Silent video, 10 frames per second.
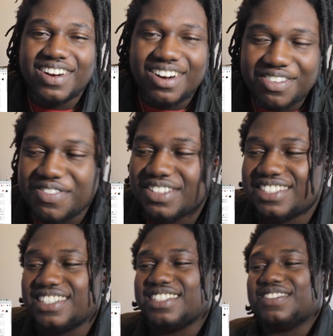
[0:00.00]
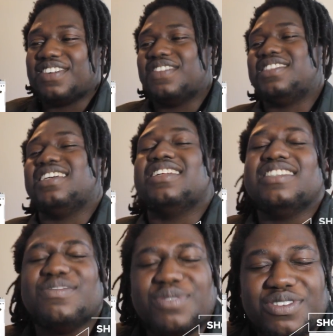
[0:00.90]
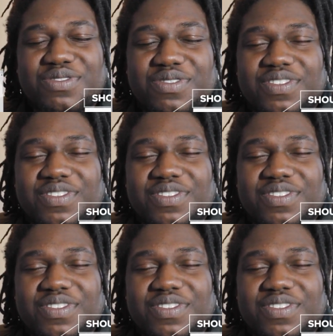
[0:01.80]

But unfortunately, we've come to the end of this beautiful